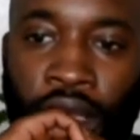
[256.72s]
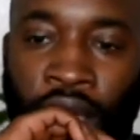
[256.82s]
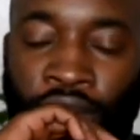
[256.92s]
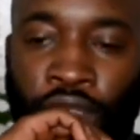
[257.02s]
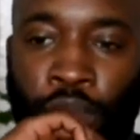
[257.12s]

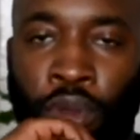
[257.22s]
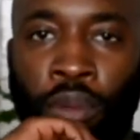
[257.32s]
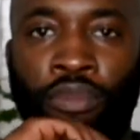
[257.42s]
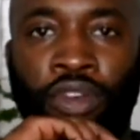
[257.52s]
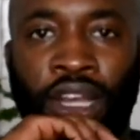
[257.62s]
I think the
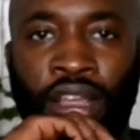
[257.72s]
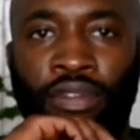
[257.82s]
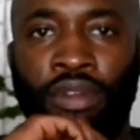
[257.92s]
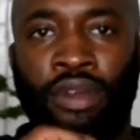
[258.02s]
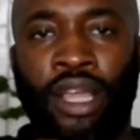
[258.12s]
problem for
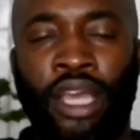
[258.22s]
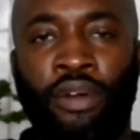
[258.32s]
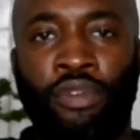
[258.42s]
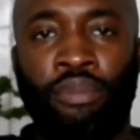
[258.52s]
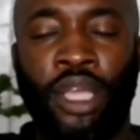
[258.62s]
Cleverly right now,
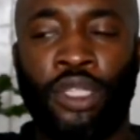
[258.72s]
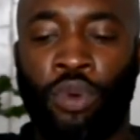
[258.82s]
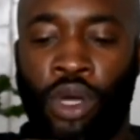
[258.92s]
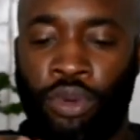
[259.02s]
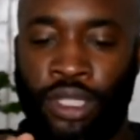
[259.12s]
for me as
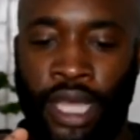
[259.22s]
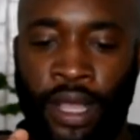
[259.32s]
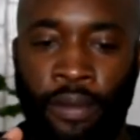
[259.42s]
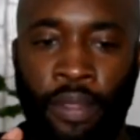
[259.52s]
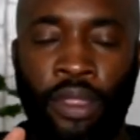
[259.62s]
well, is
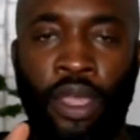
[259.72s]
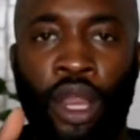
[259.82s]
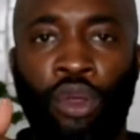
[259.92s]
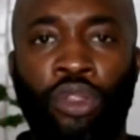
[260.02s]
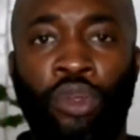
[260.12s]
that
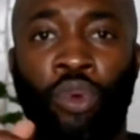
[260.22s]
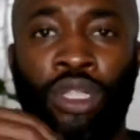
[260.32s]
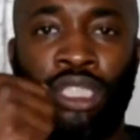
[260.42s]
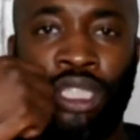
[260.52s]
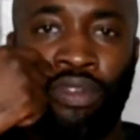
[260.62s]
I look at the
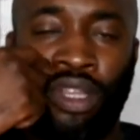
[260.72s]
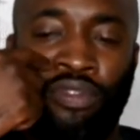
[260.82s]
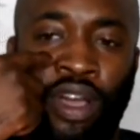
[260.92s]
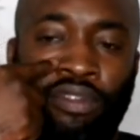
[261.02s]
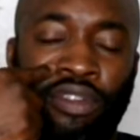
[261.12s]

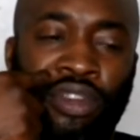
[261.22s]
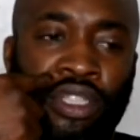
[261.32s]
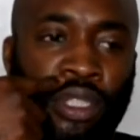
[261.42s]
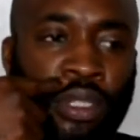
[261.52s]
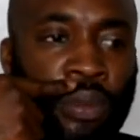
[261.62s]
175
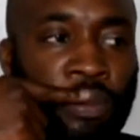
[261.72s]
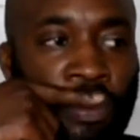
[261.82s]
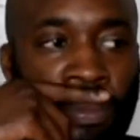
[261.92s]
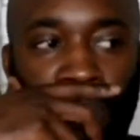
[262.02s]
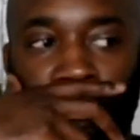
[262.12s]
division,
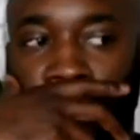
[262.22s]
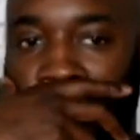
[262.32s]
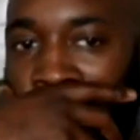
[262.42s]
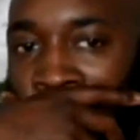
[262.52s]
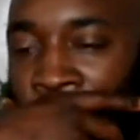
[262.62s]

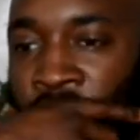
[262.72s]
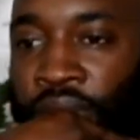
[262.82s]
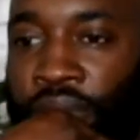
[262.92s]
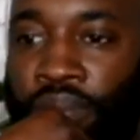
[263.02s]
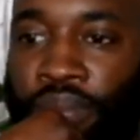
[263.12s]
and
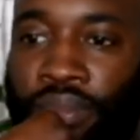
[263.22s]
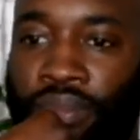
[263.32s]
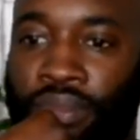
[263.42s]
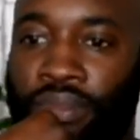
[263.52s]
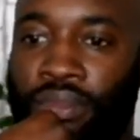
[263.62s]

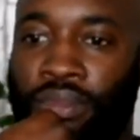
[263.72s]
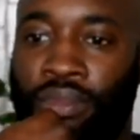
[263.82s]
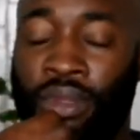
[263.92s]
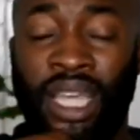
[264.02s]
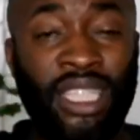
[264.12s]

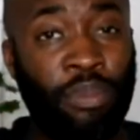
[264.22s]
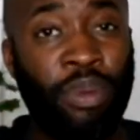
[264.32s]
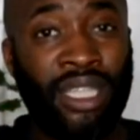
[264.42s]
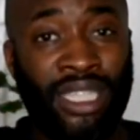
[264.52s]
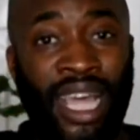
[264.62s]
it is a
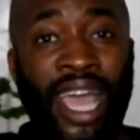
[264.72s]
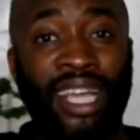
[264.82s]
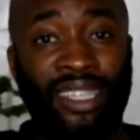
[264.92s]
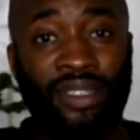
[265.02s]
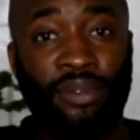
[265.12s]
bit
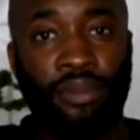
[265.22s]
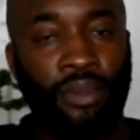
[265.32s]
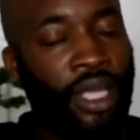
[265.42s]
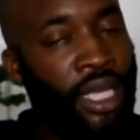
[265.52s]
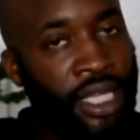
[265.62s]
stacked.
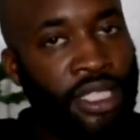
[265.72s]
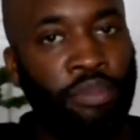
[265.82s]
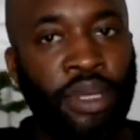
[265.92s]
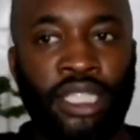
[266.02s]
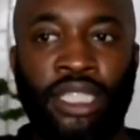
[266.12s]
It is a
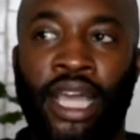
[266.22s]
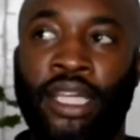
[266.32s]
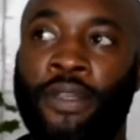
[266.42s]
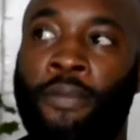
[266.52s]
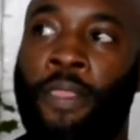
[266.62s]
bit stacked.